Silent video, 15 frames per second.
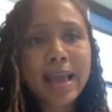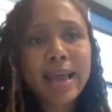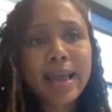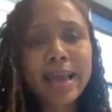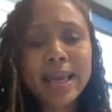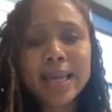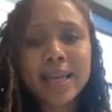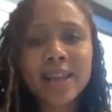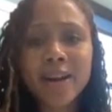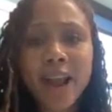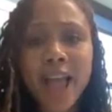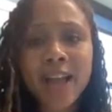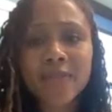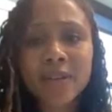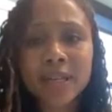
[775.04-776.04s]
in their
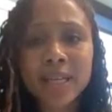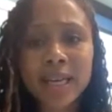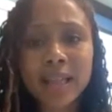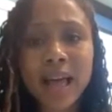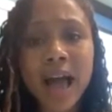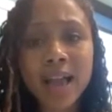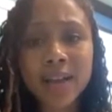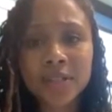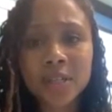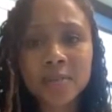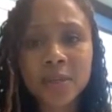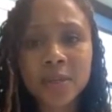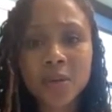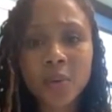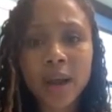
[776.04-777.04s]
everyday life, to
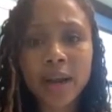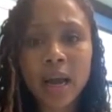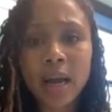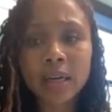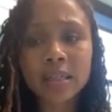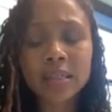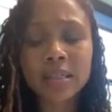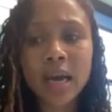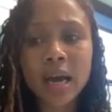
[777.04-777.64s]
be quite honest.